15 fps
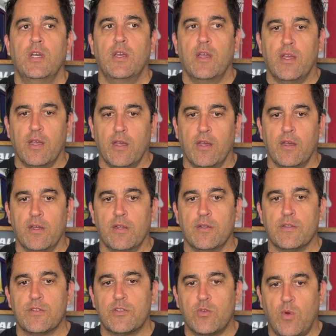
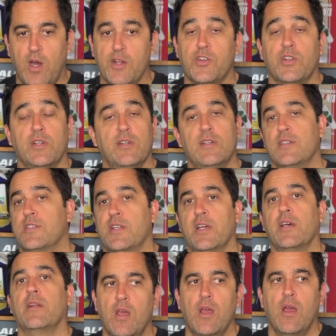and Squadra is
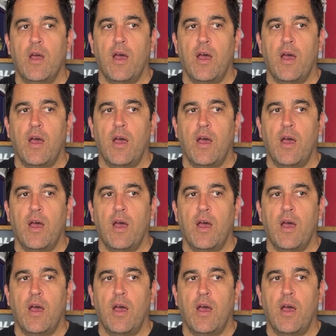it.